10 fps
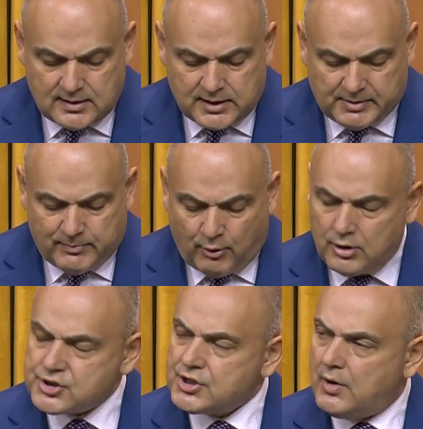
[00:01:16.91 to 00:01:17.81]
The
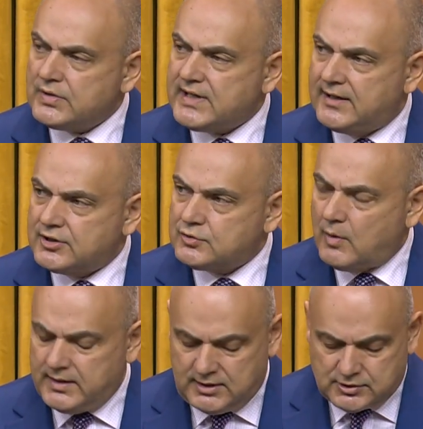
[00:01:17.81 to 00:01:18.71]
report shows that in
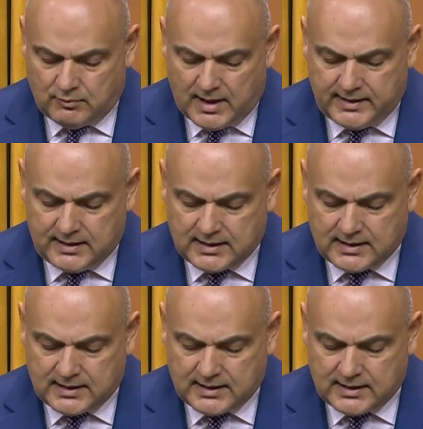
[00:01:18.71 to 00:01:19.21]
2020,